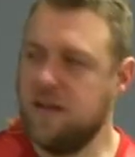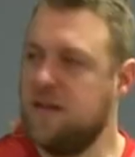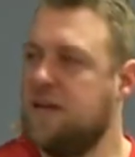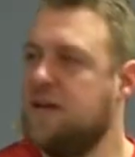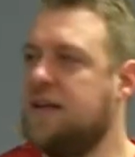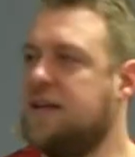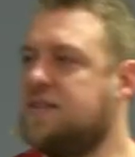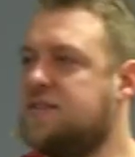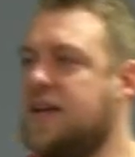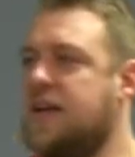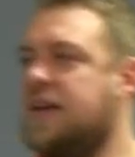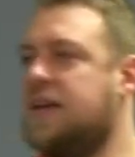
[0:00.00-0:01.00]
And he's
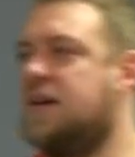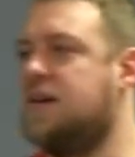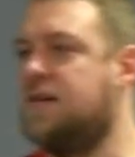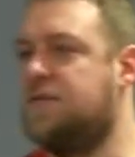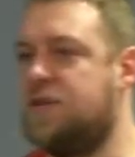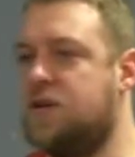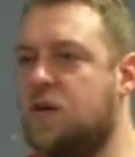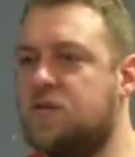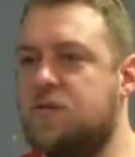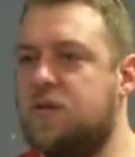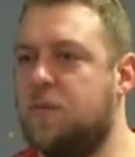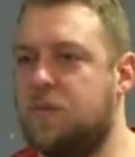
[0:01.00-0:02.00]
saying here, if you go to
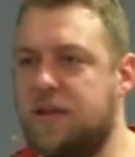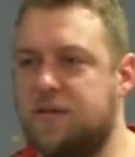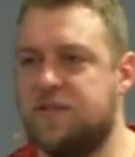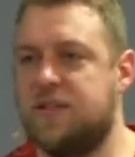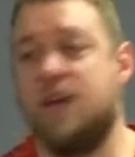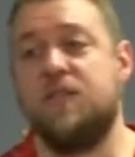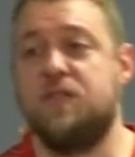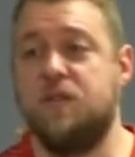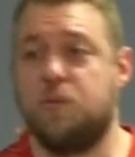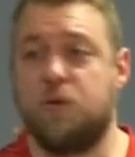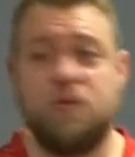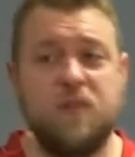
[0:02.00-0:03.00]
an unbeliever's house and you're
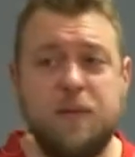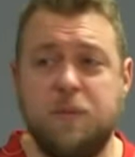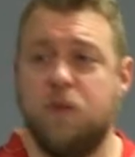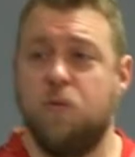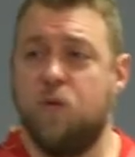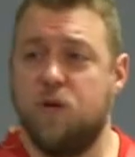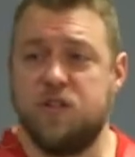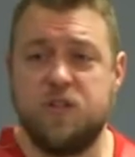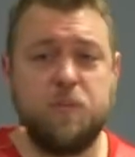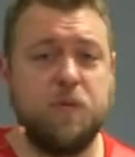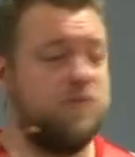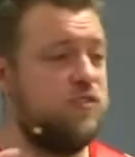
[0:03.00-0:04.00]
proclaiming worship
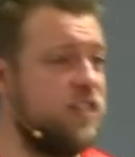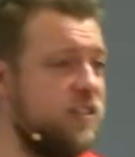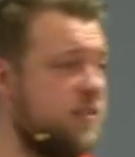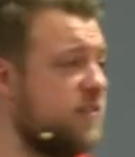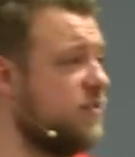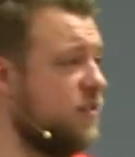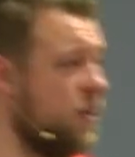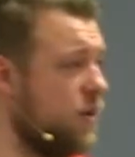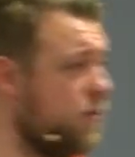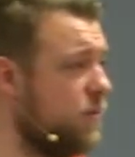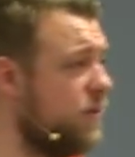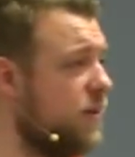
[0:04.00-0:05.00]
of Jesus
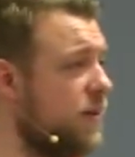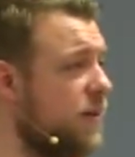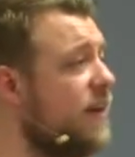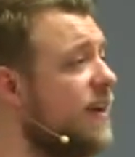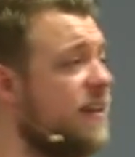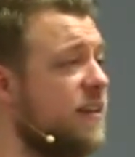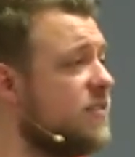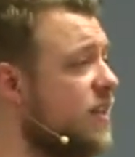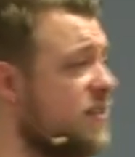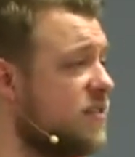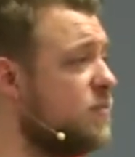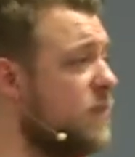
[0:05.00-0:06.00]
alone, and they said
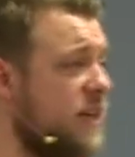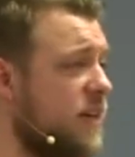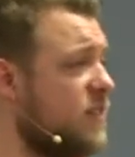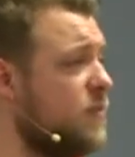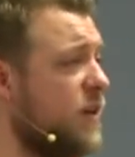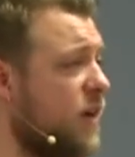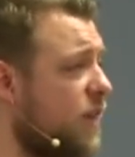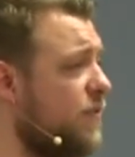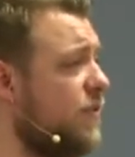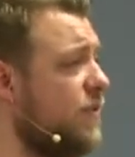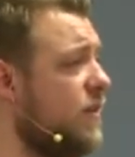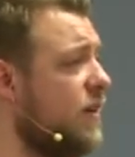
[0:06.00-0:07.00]
this meat has been
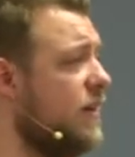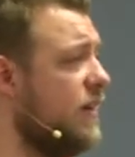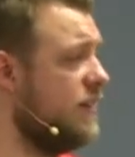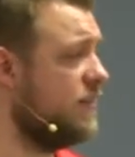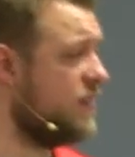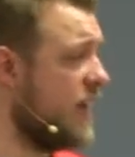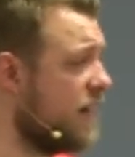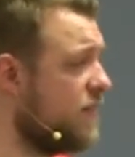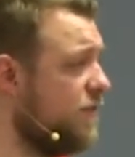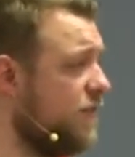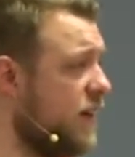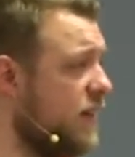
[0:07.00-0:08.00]
offered in
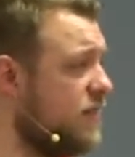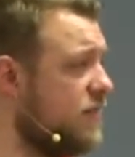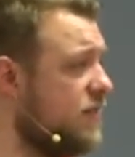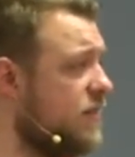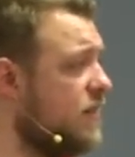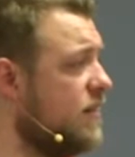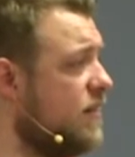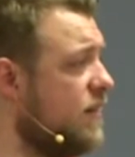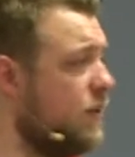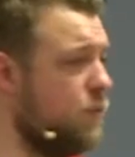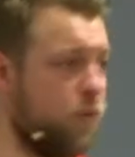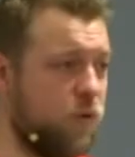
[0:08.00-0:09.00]
sacrifice,
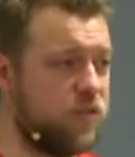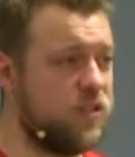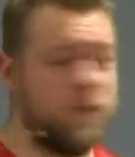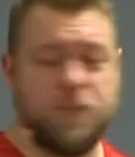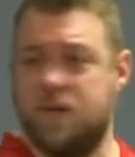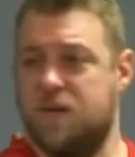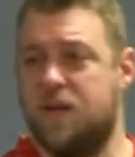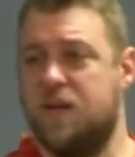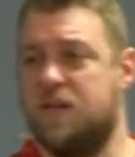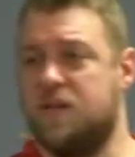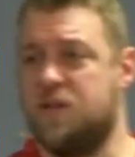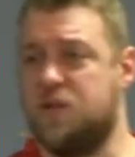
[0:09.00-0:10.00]
in worship
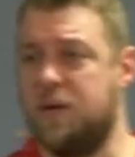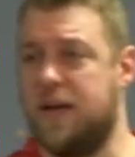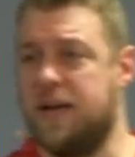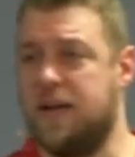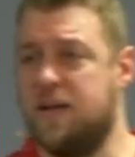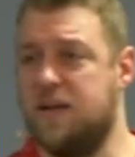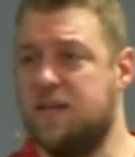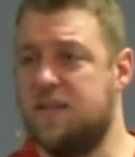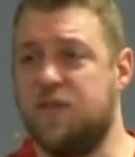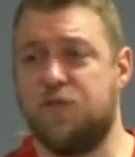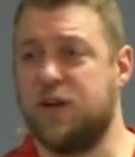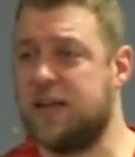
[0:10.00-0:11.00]
to a
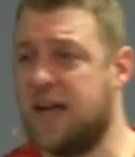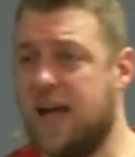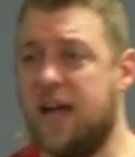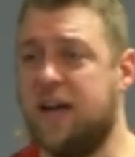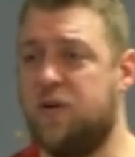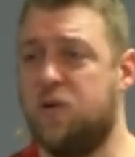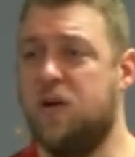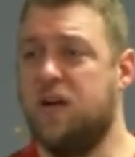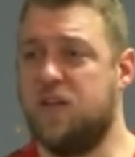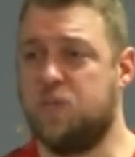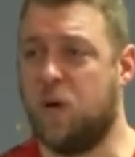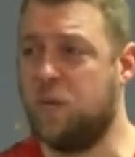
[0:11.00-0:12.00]
different God, or
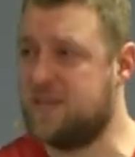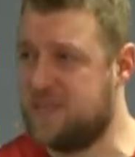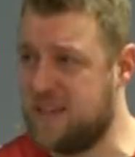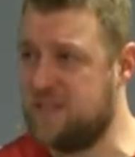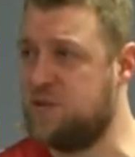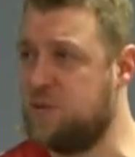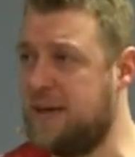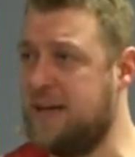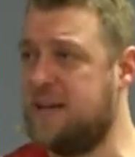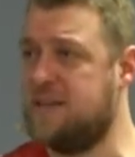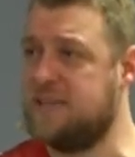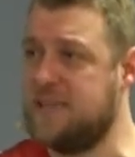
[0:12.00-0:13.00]
as Paul would say, to a
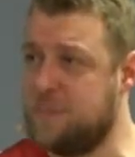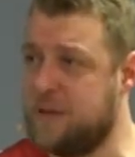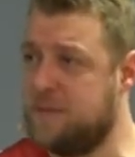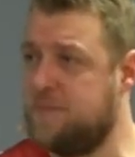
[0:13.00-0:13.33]
demon,